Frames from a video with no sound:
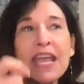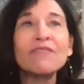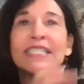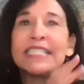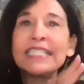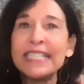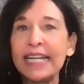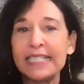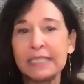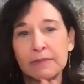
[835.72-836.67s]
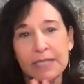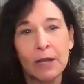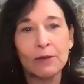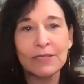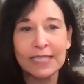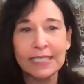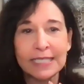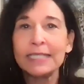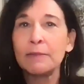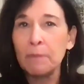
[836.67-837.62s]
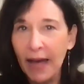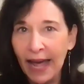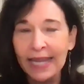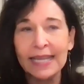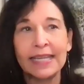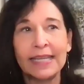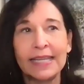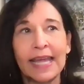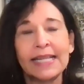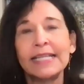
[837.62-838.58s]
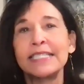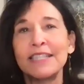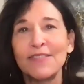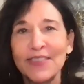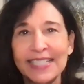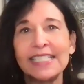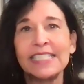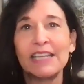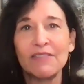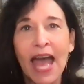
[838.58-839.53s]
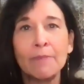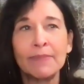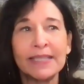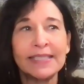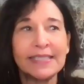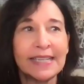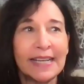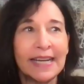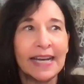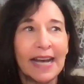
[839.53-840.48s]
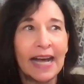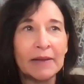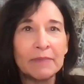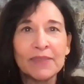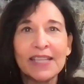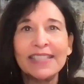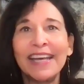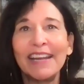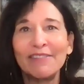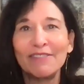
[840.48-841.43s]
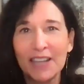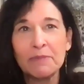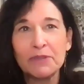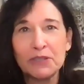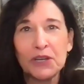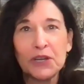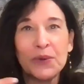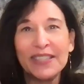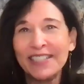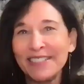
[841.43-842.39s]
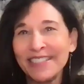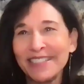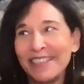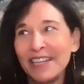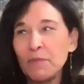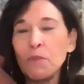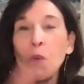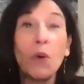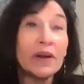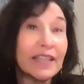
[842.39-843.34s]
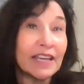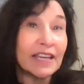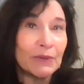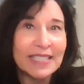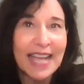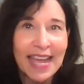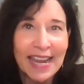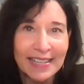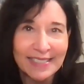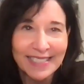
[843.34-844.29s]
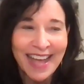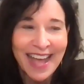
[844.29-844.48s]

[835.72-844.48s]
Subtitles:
even since since the month, like these different things have happened that have come true, and there's more that you were saying